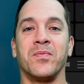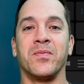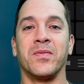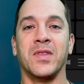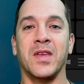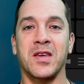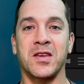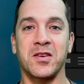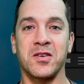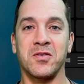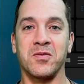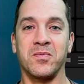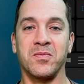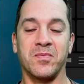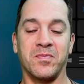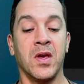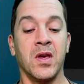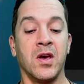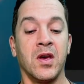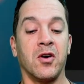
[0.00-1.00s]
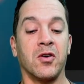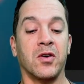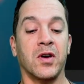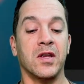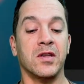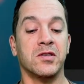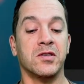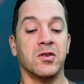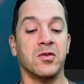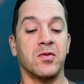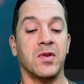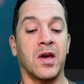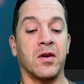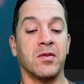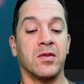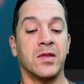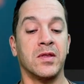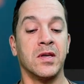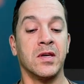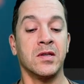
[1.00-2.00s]
Thank you. Okay, so now
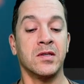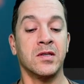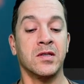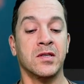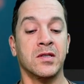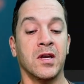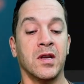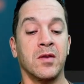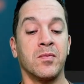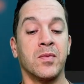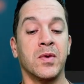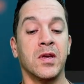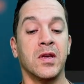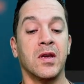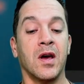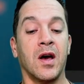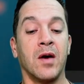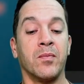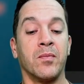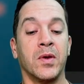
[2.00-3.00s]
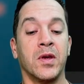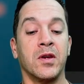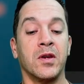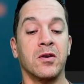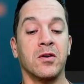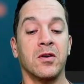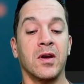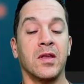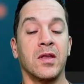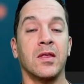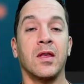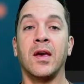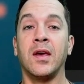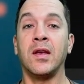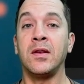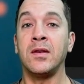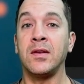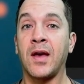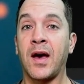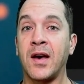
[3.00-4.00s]
this is going to be up here in the
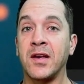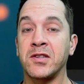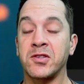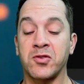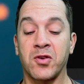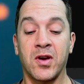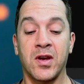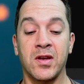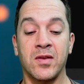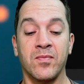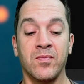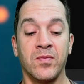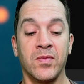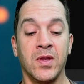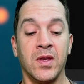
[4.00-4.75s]
hidden task tray.